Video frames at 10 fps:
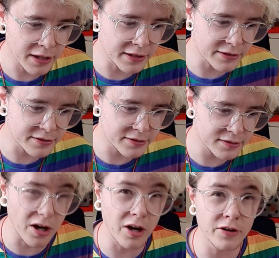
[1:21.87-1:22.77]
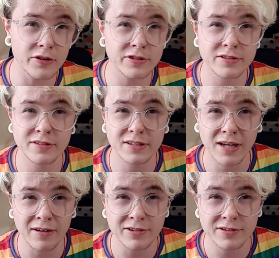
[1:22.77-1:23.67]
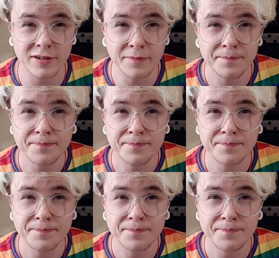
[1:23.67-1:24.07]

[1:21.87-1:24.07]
is an autistic character.